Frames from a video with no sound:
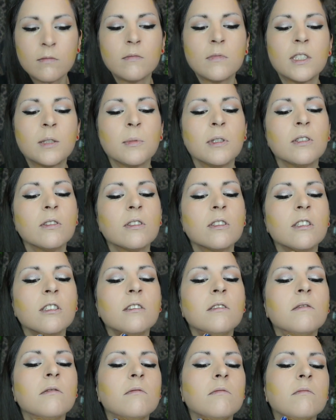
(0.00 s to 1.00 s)
It smells
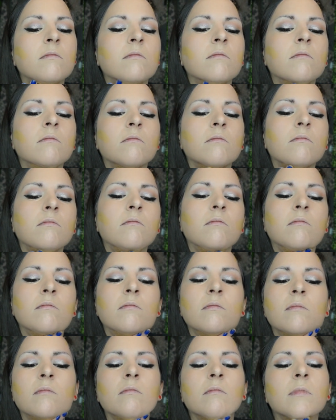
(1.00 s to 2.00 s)
good.
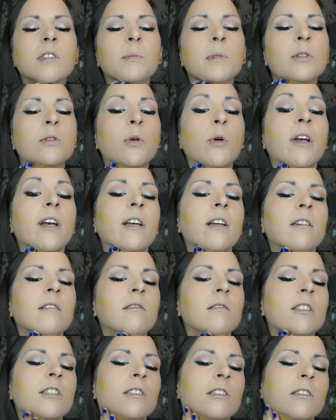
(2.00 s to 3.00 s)
It smells okay,
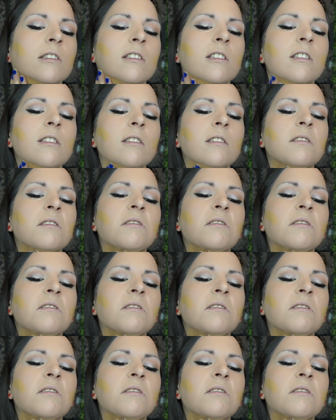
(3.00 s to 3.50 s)
I should say.